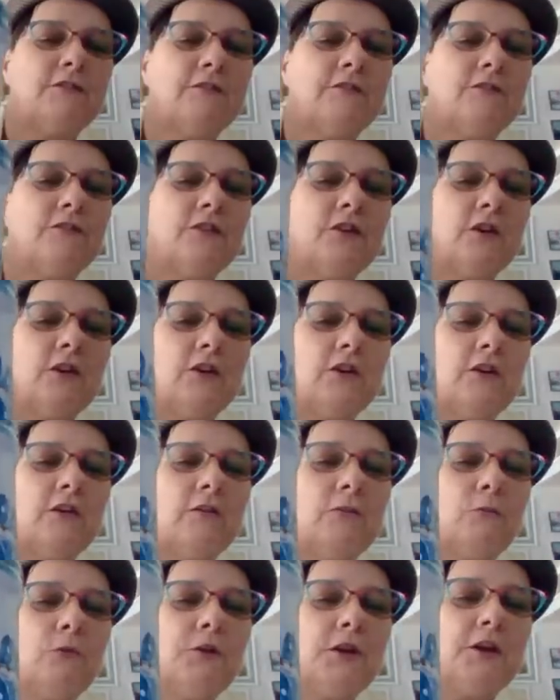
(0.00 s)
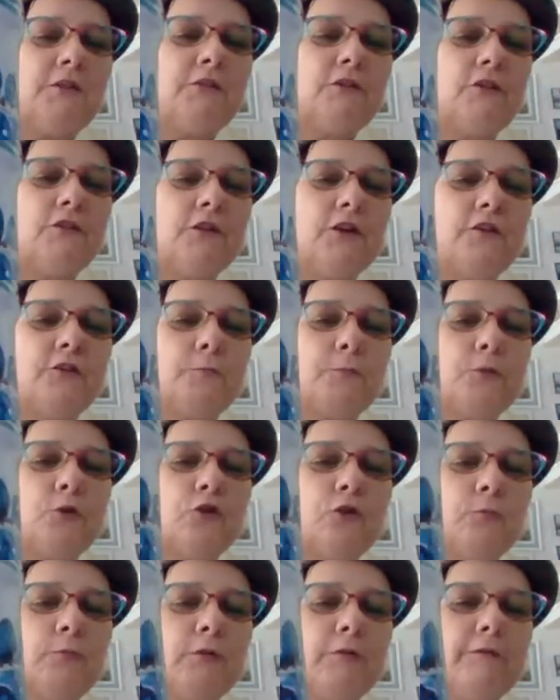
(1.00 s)
the little whatever that's
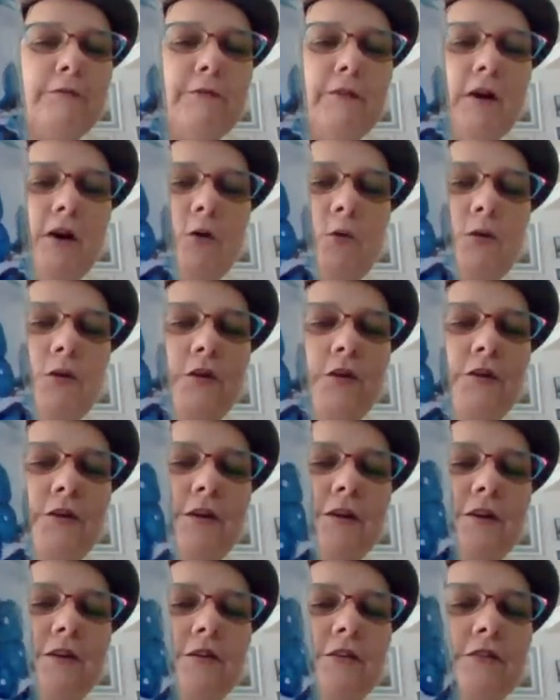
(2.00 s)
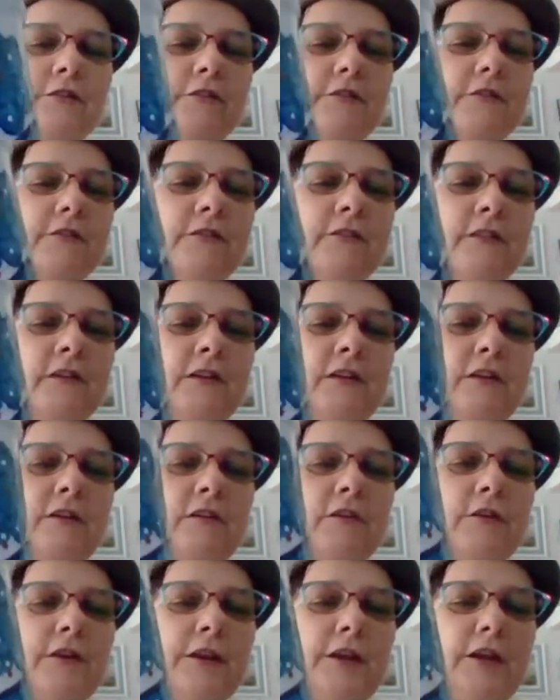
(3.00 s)
supposed to be flower and
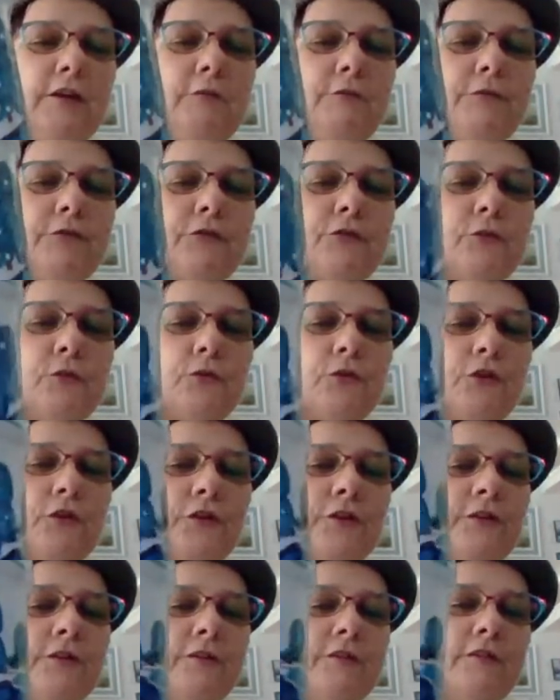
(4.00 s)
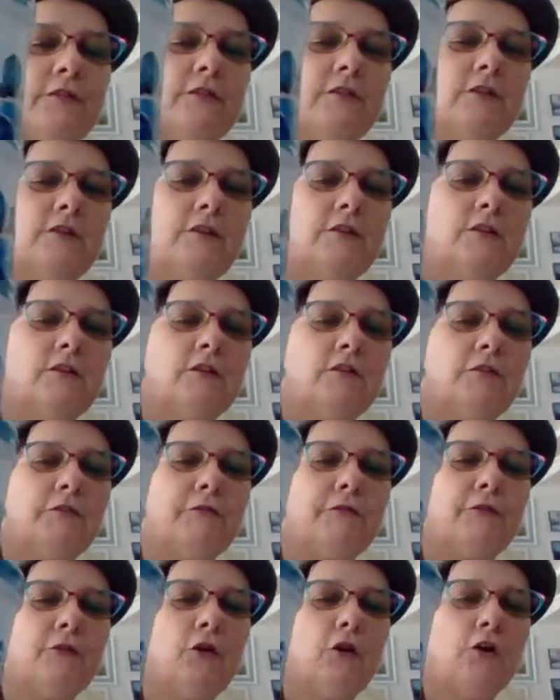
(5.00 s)
leaves or
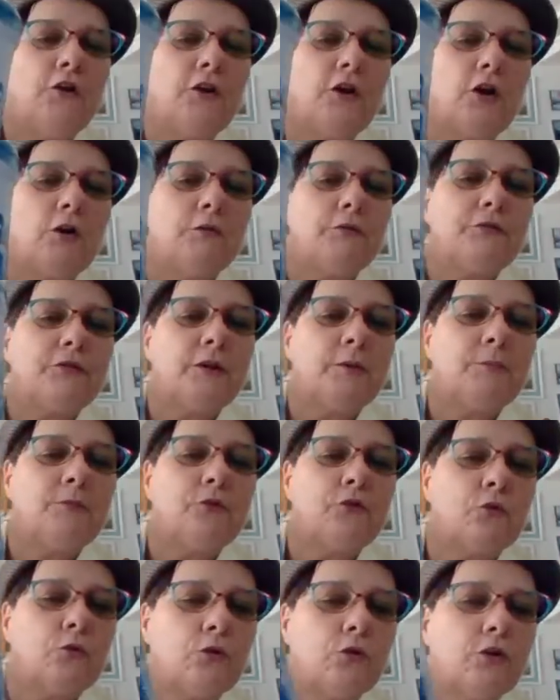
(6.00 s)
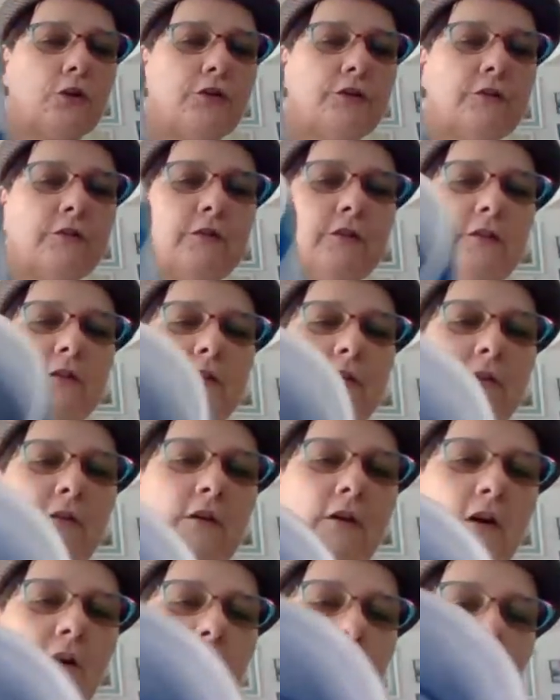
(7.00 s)
fauna of some sort
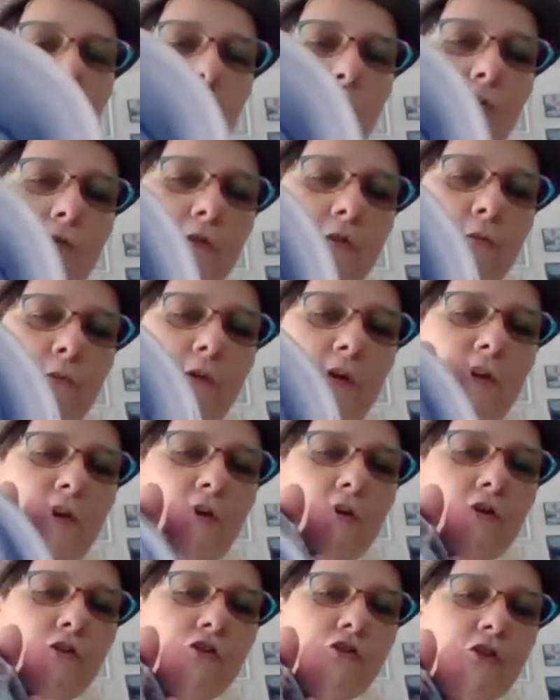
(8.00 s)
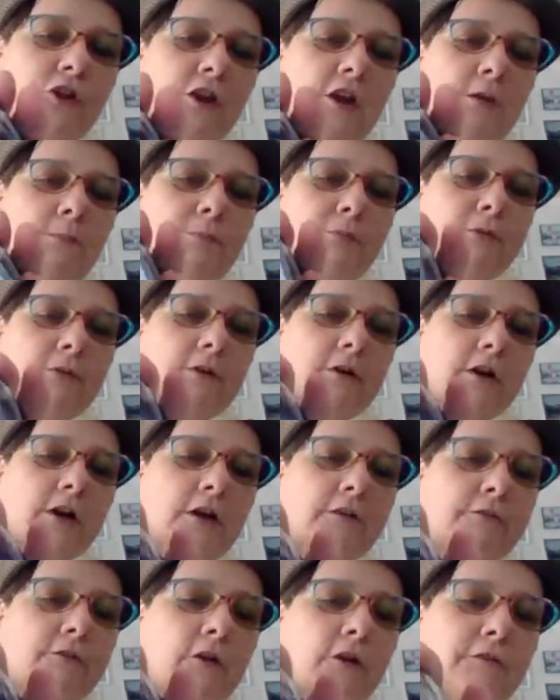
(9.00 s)
and it looks in really good shape.
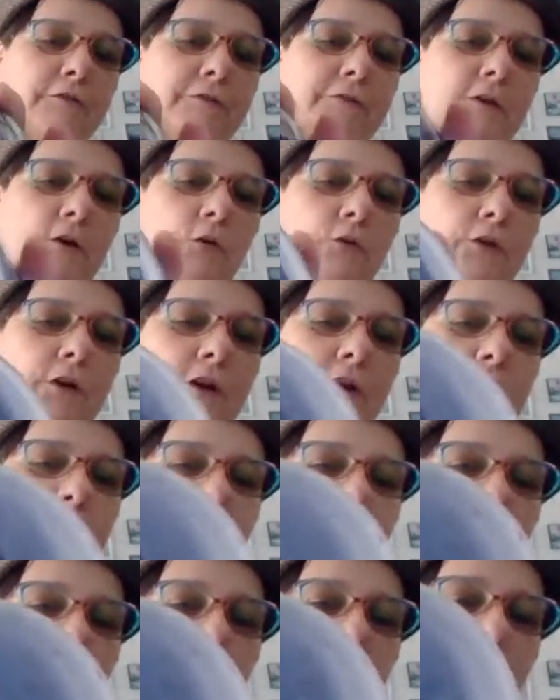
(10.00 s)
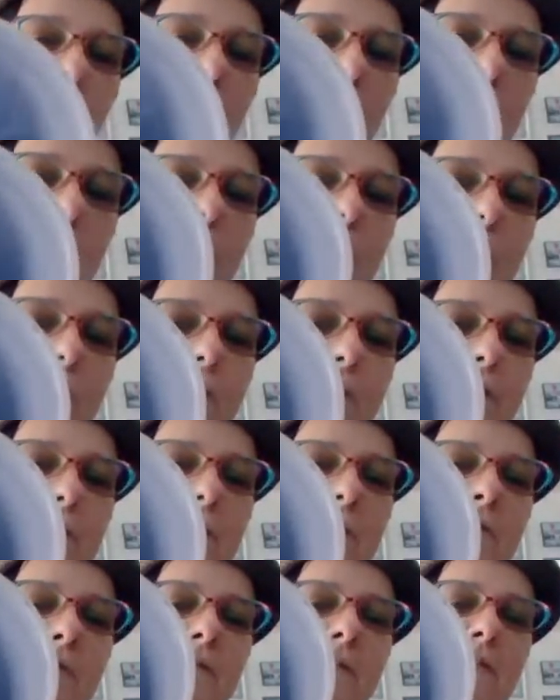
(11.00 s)
I have not found anything wrong with it.
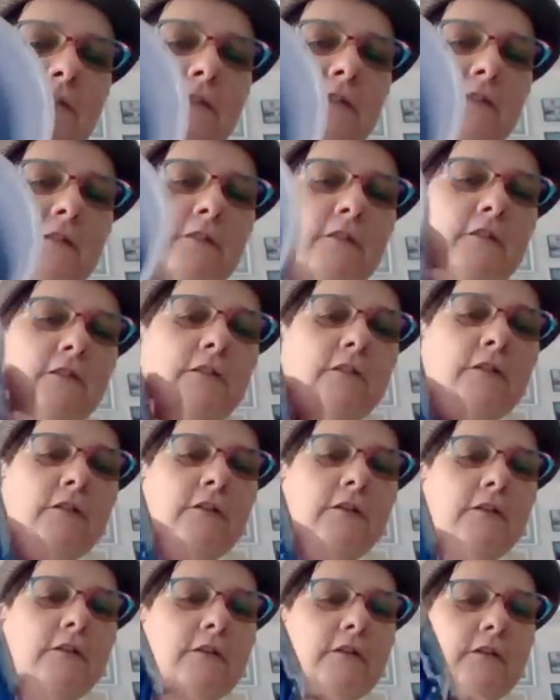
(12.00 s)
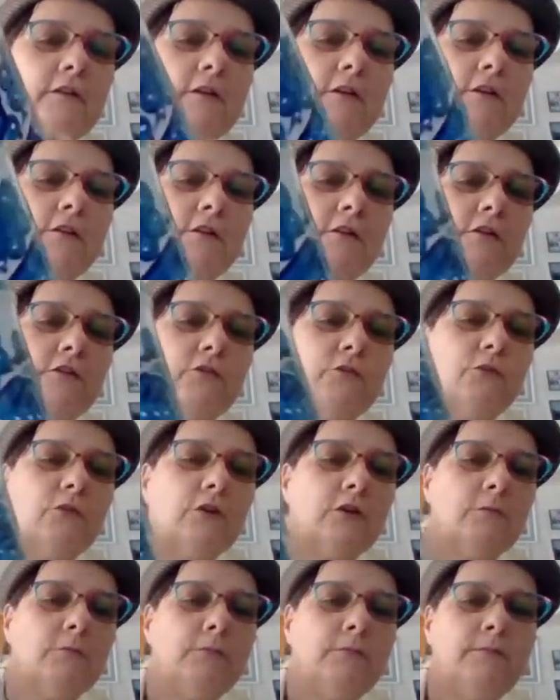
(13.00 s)
Let's and see, yes,
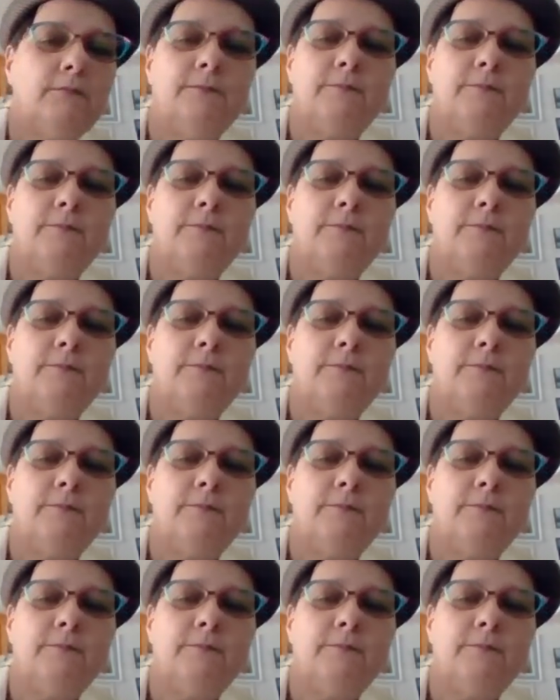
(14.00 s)
Deb,